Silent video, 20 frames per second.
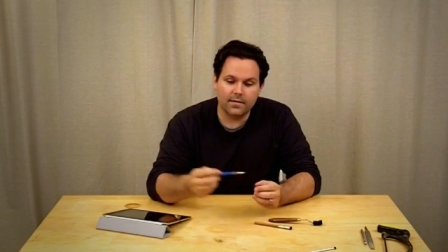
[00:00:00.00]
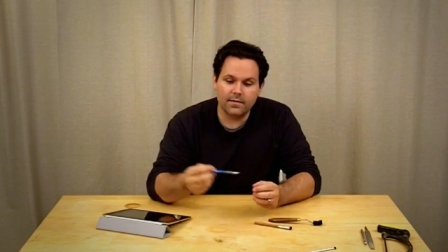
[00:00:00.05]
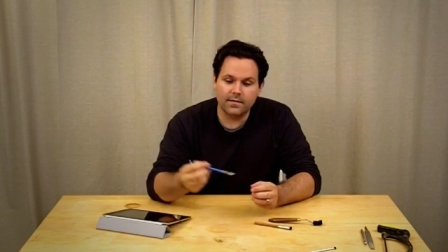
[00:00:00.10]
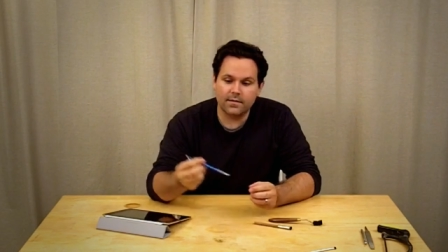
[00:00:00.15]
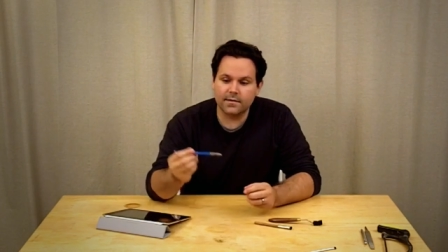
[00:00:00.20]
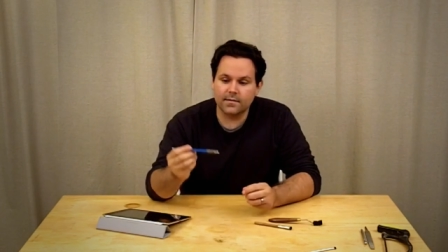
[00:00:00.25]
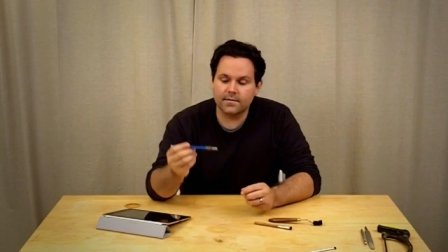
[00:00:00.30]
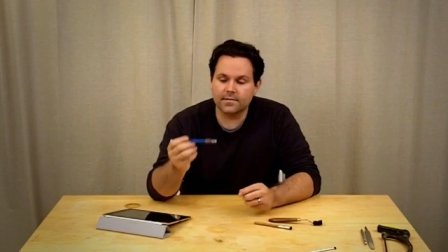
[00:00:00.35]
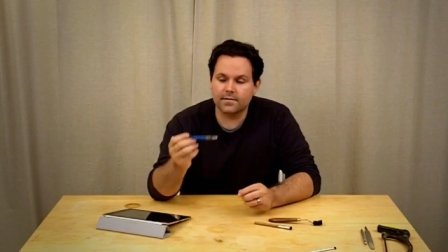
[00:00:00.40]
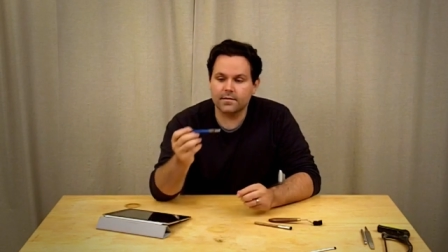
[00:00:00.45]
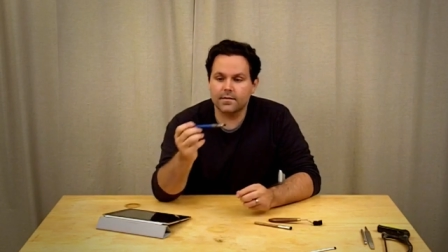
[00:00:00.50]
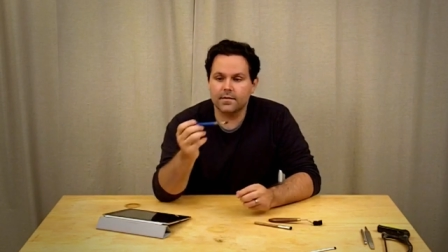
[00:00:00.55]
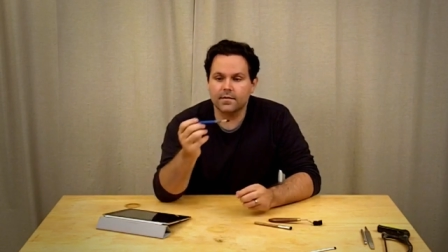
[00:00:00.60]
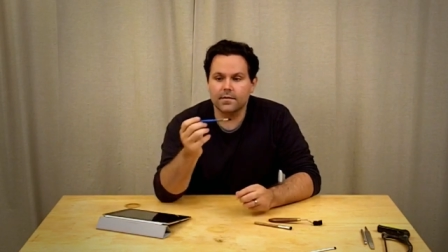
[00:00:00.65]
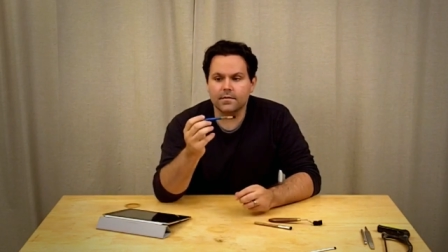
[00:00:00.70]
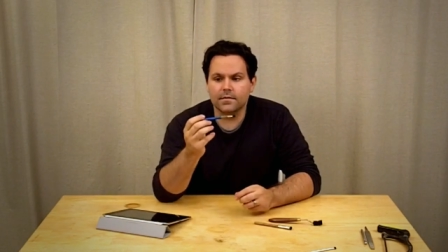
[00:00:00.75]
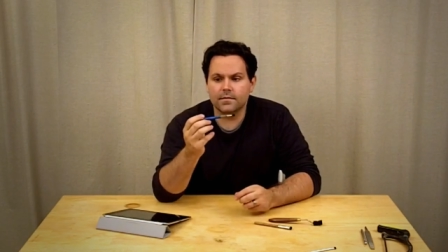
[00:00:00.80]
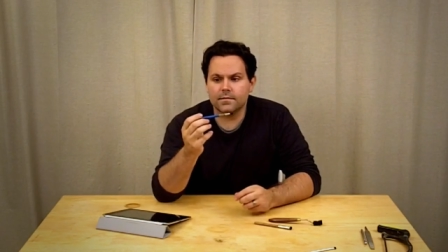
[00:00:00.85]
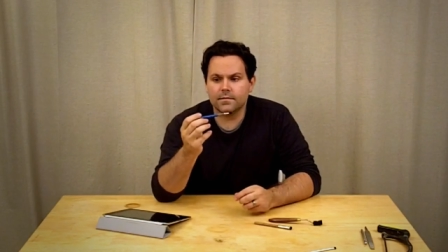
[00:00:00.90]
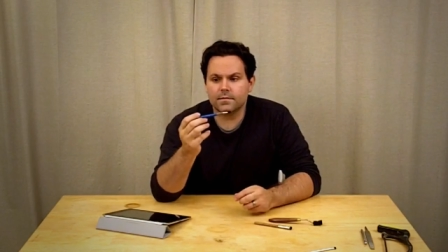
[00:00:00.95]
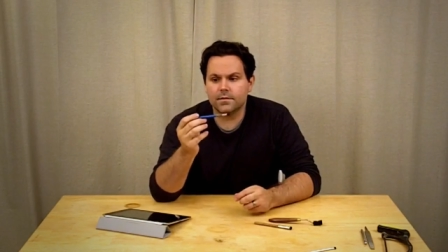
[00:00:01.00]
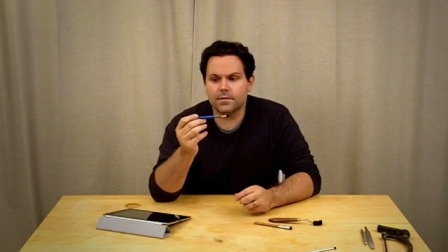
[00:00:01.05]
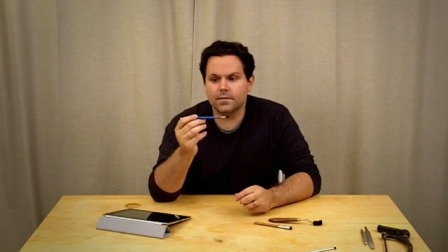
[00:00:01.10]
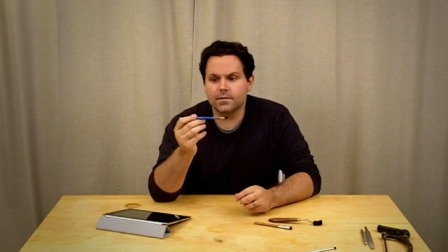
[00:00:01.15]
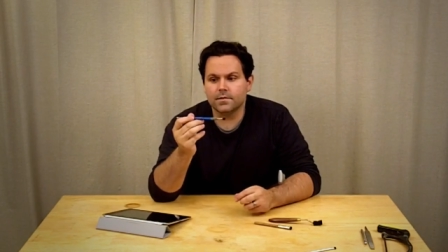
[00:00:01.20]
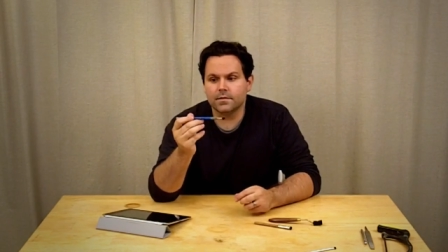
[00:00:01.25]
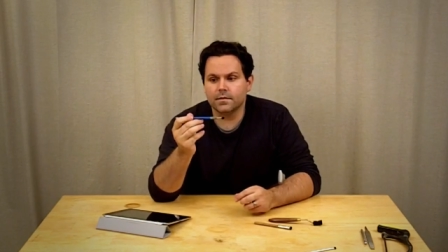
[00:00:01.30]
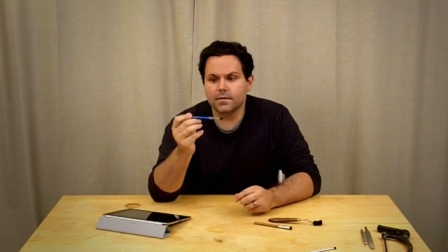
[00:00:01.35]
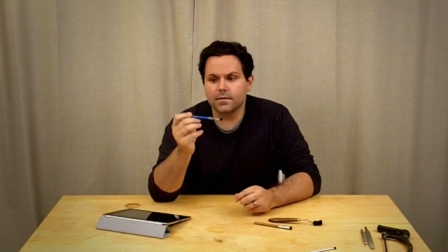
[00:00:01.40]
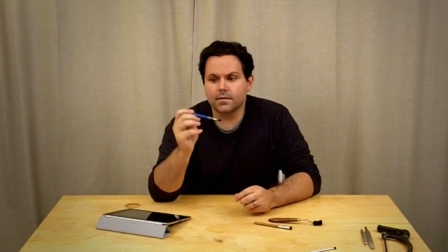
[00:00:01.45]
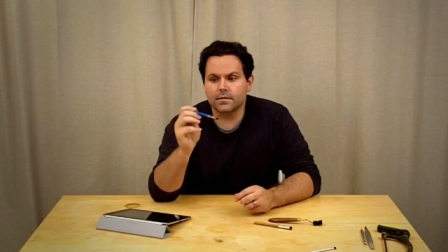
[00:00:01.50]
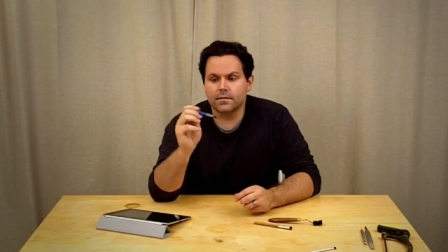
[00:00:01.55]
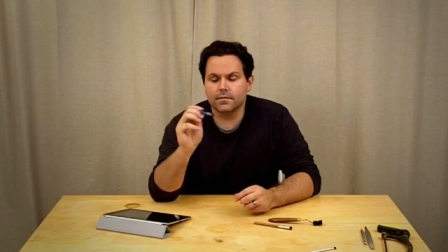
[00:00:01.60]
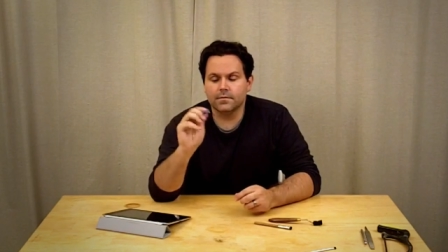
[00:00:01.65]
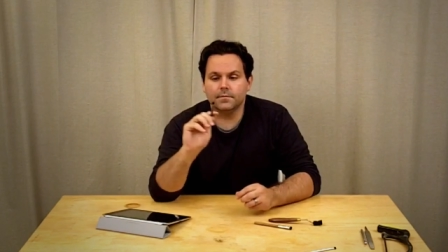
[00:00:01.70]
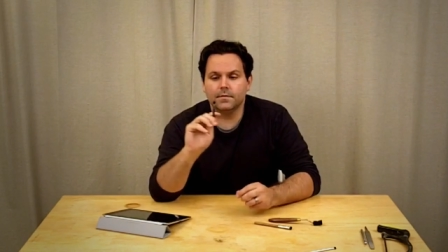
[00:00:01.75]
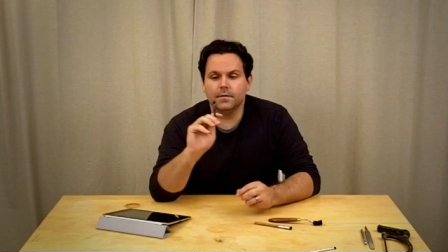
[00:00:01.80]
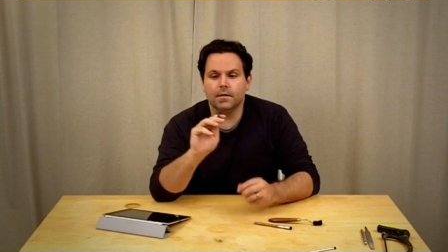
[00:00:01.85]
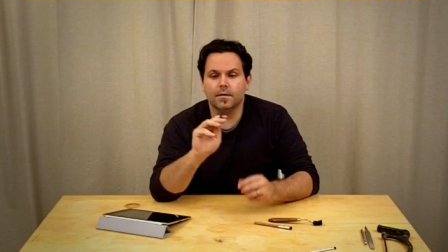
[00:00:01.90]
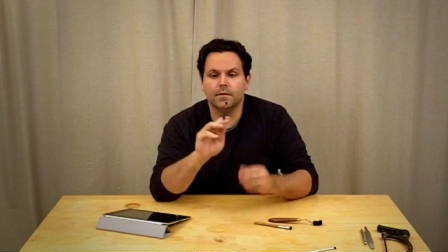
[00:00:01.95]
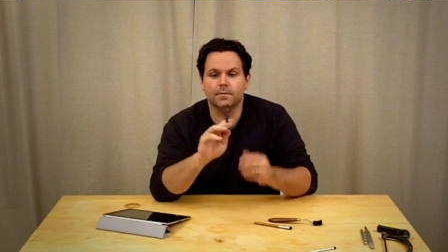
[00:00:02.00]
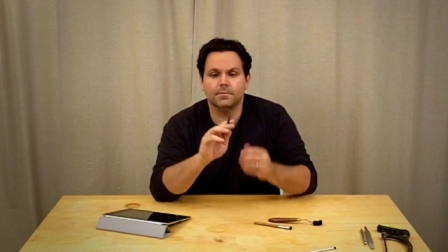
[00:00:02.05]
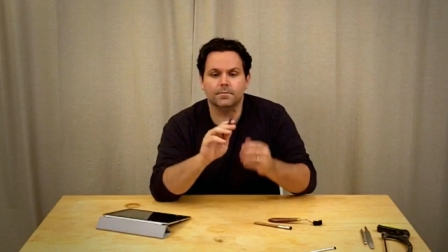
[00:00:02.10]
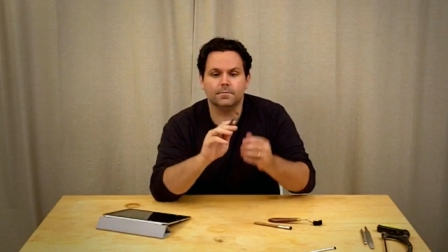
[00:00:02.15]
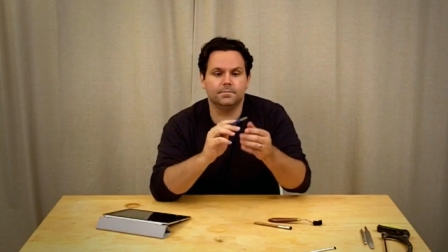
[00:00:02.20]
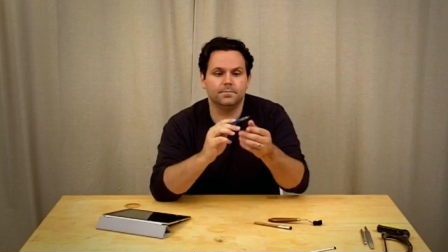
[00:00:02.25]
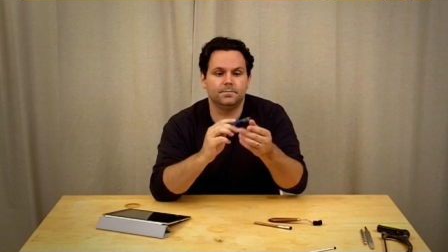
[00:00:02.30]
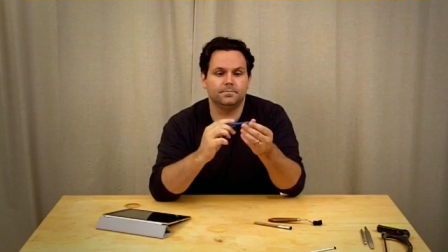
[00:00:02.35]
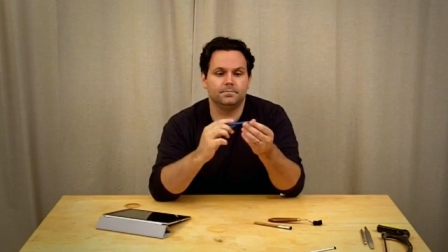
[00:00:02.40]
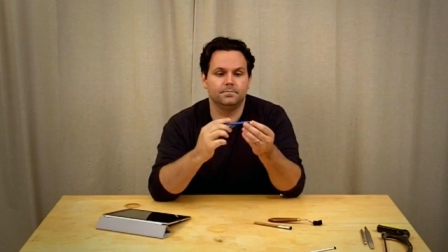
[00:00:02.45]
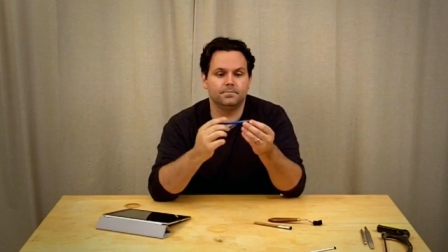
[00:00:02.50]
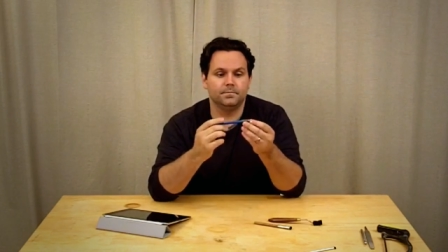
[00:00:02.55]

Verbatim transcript: This is just a, um,